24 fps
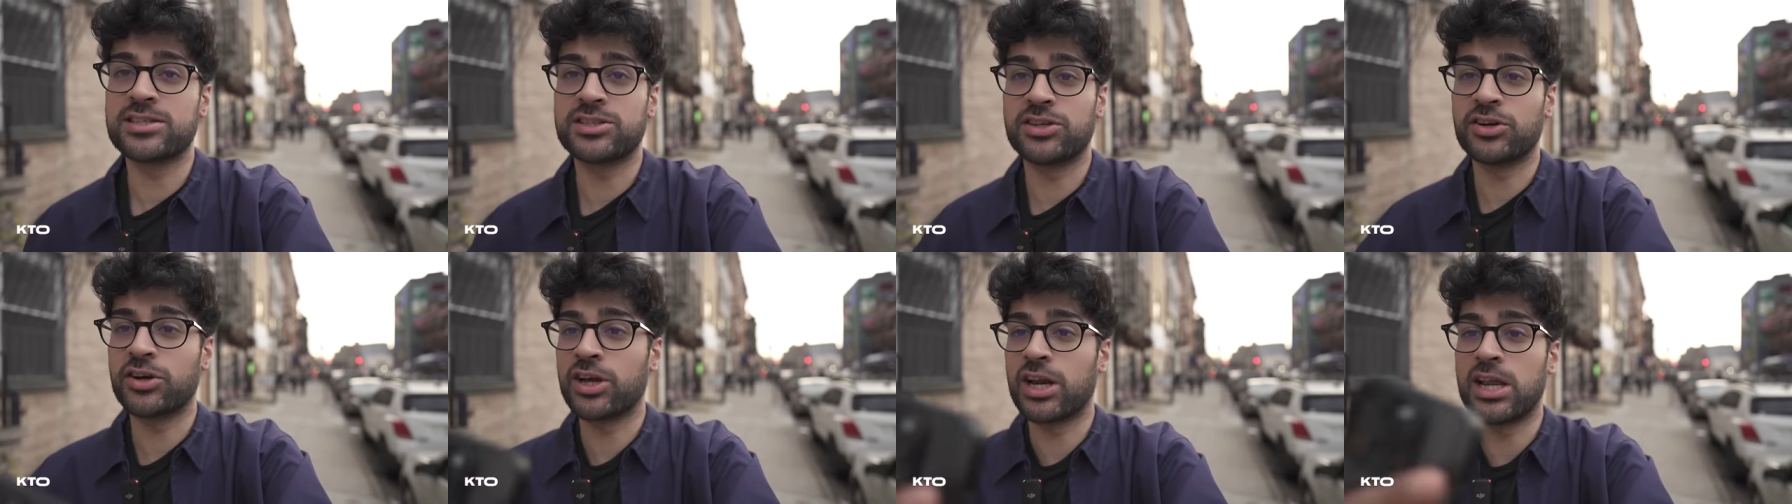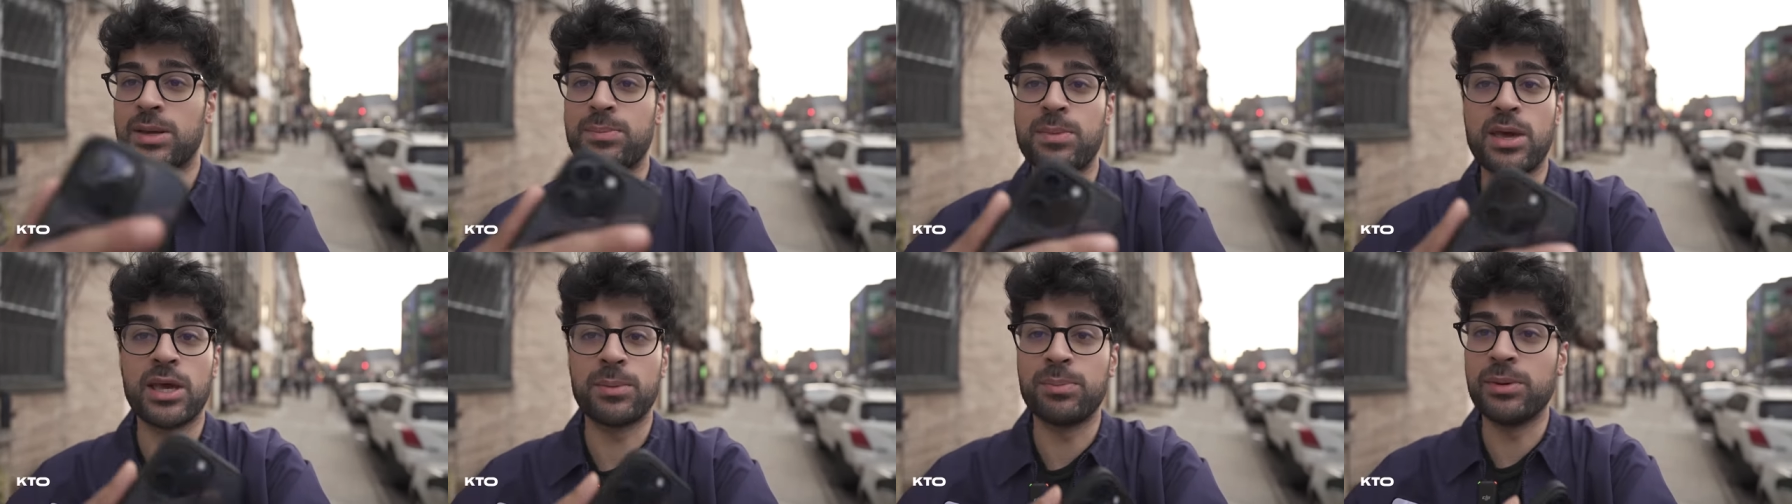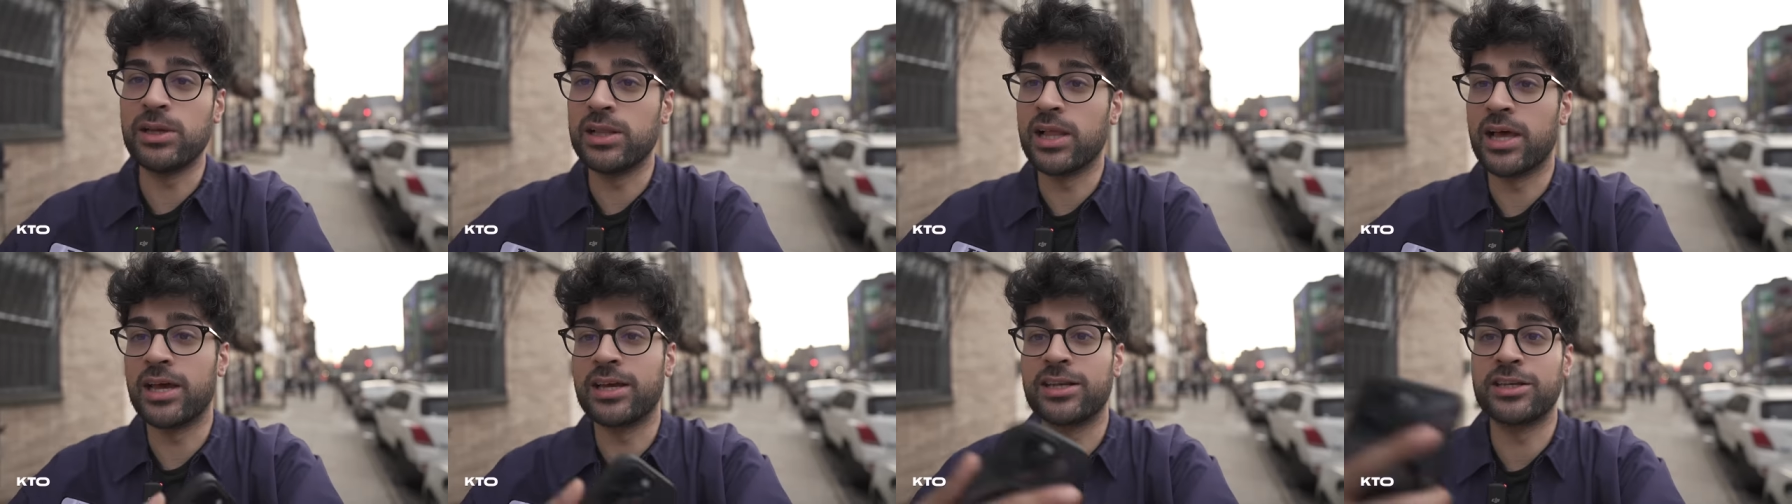they're gonna make me
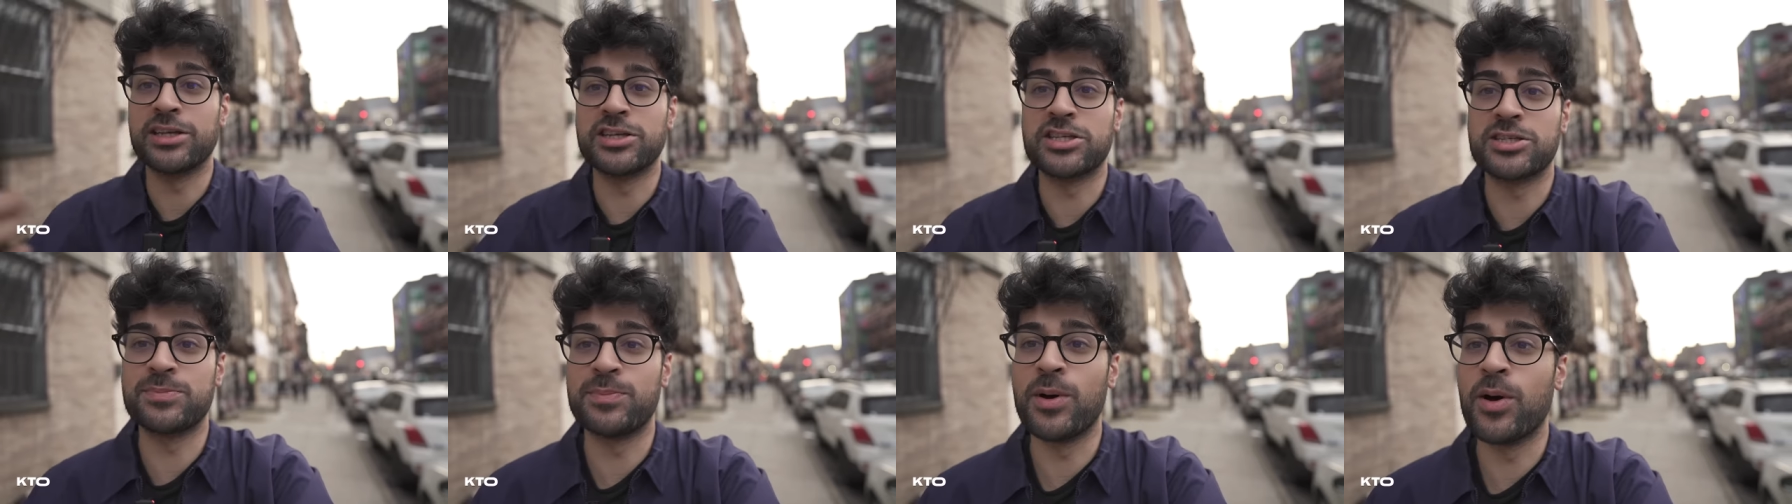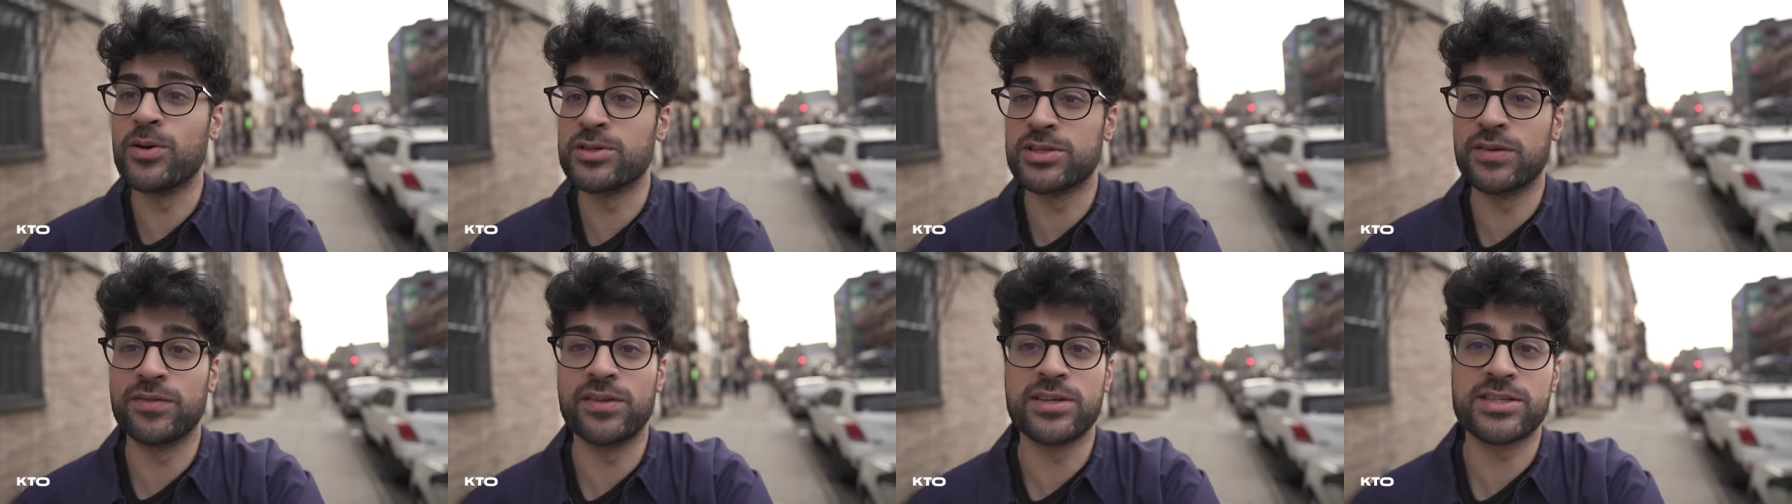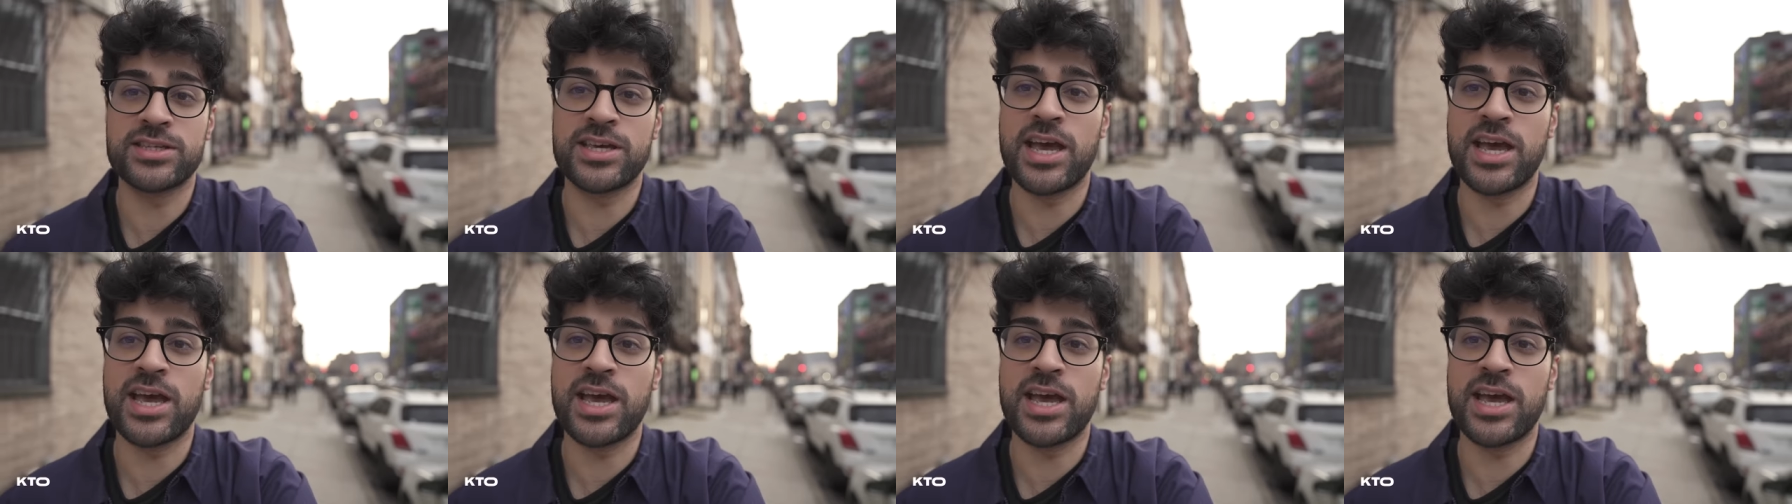like dispose of this